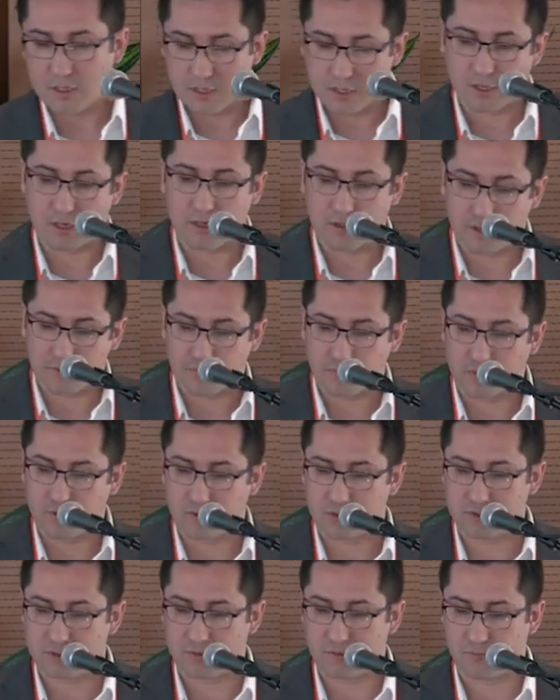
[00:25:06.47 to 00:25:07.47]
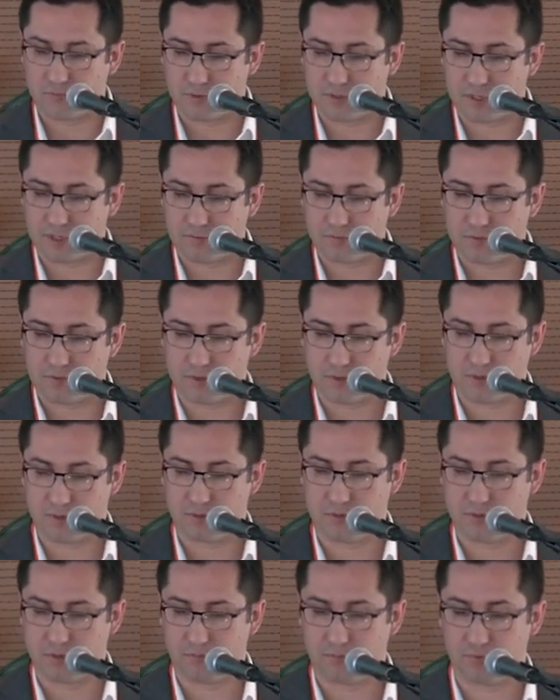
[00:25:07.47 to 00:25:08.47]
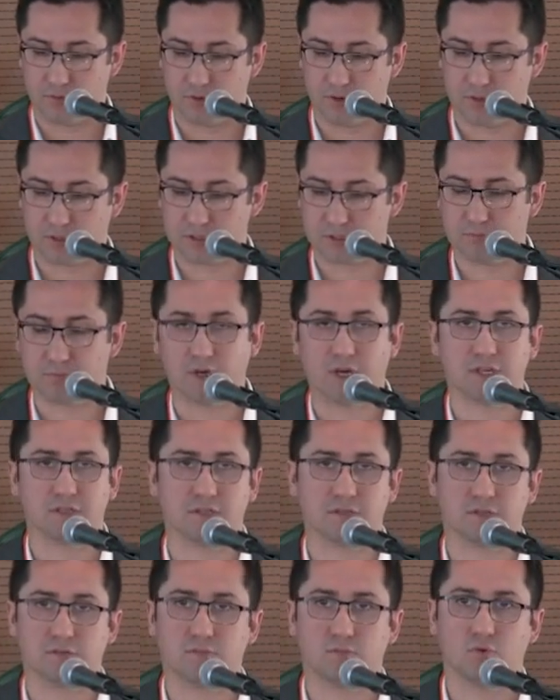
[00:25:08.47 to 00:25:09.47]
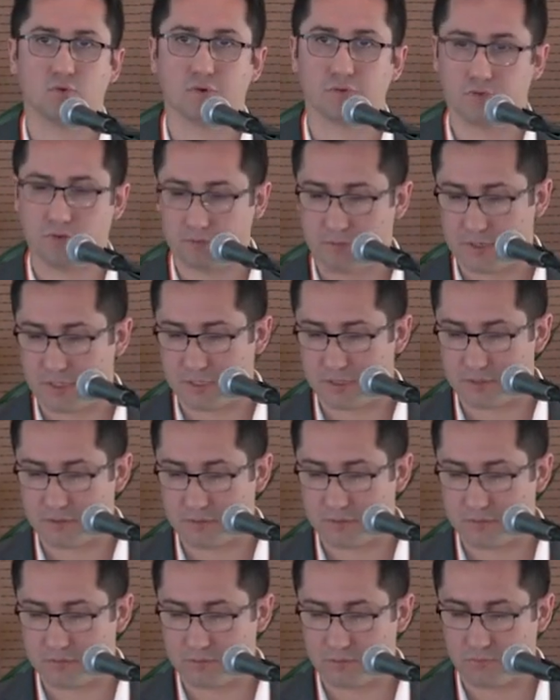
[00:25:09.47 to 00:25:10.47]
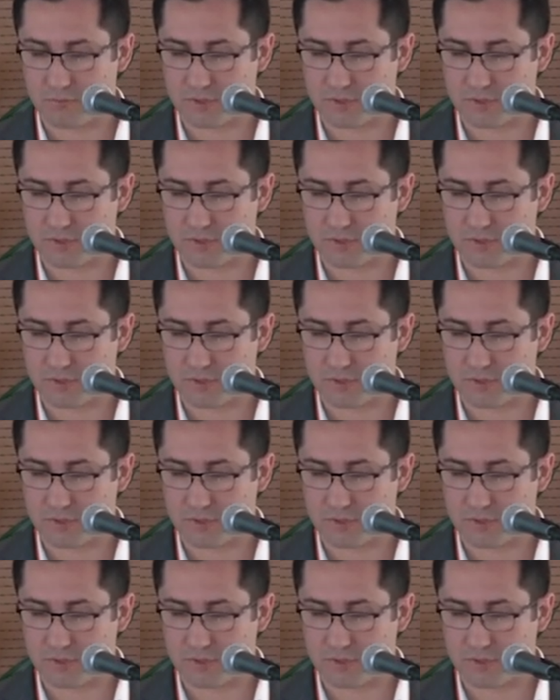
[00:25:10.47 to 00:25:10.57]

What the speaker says: And of course, if we have the project prices and more information,